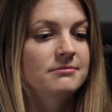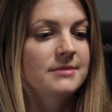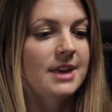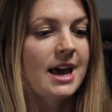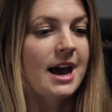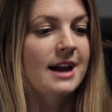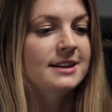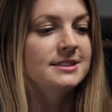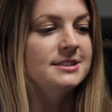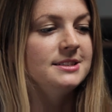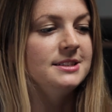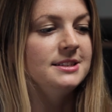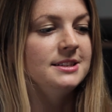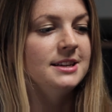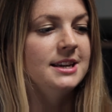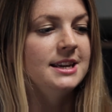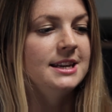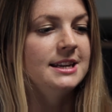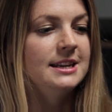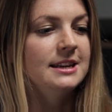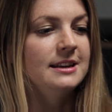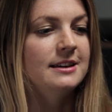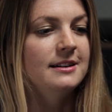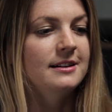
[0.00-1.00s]
acting
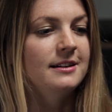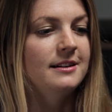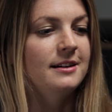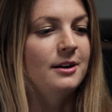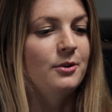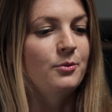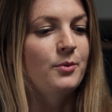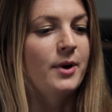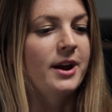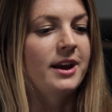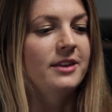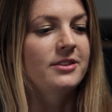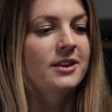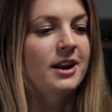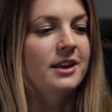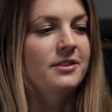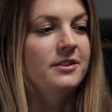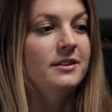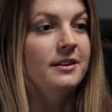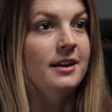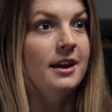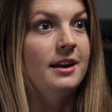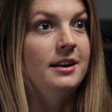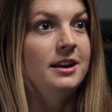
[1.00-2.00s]
in a way that I
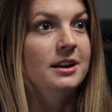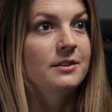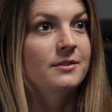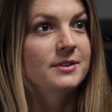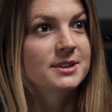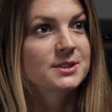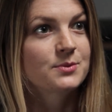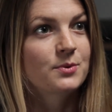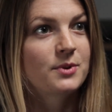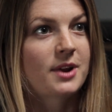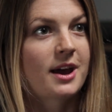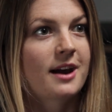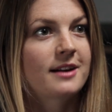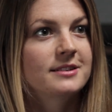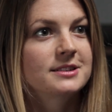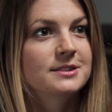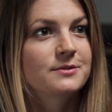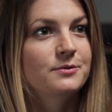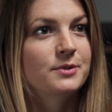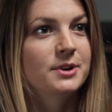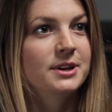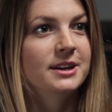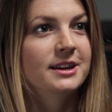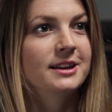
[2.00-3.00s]
think any of us would act
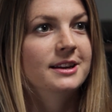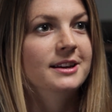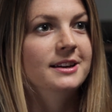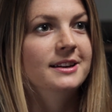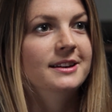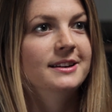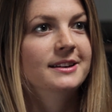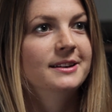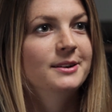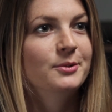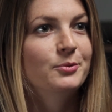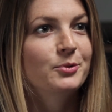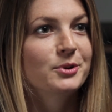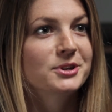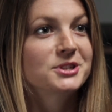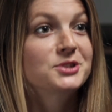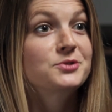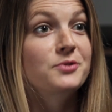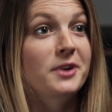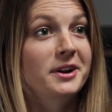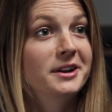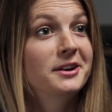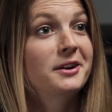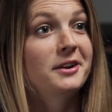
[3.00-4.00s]
if we were
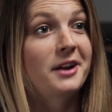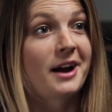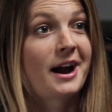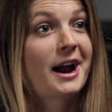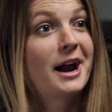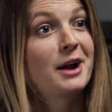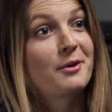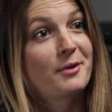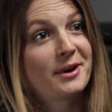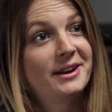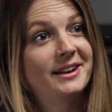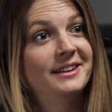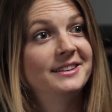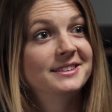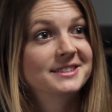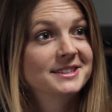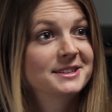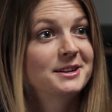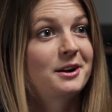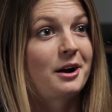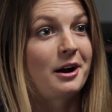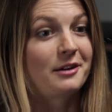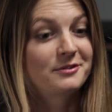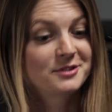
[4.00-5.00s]
stranded on a highway needing to
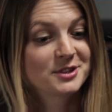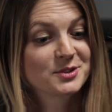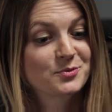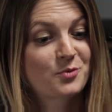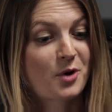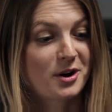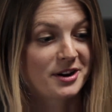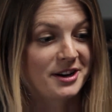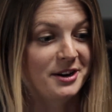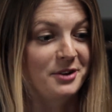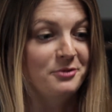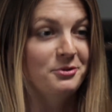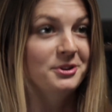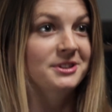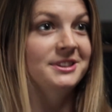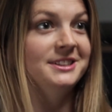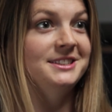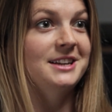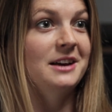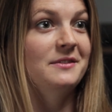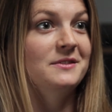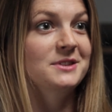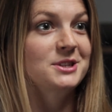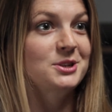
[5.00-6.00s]
get off, just walking quickly
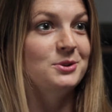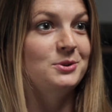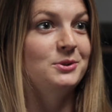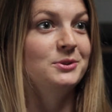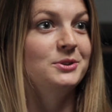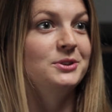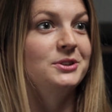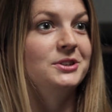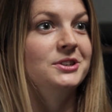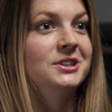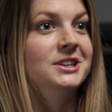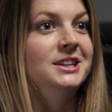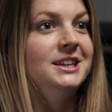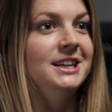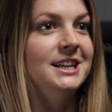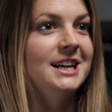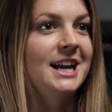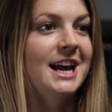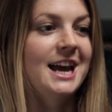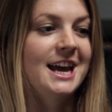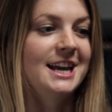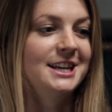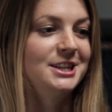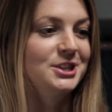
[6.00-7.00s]
down the shoulder
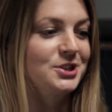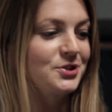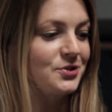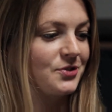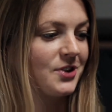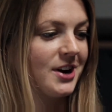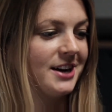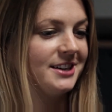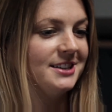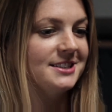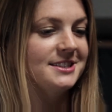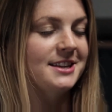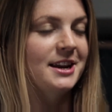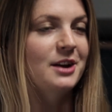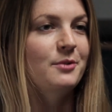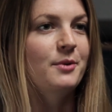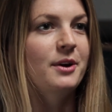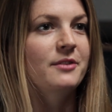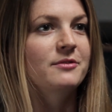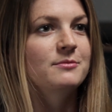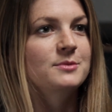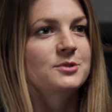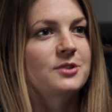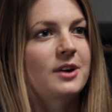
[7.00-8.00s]
and trying to stay
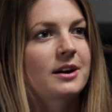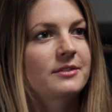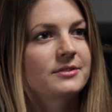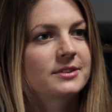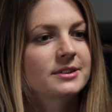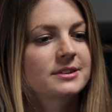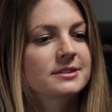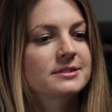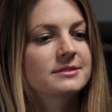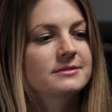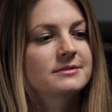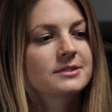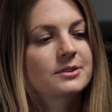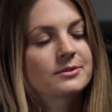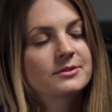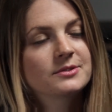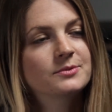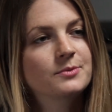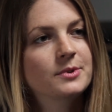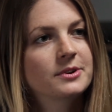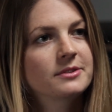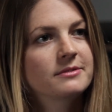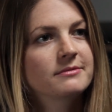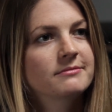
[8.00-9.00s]
away from traffic. So it was
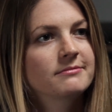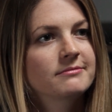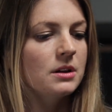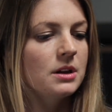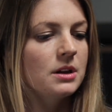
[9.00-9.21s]
weird.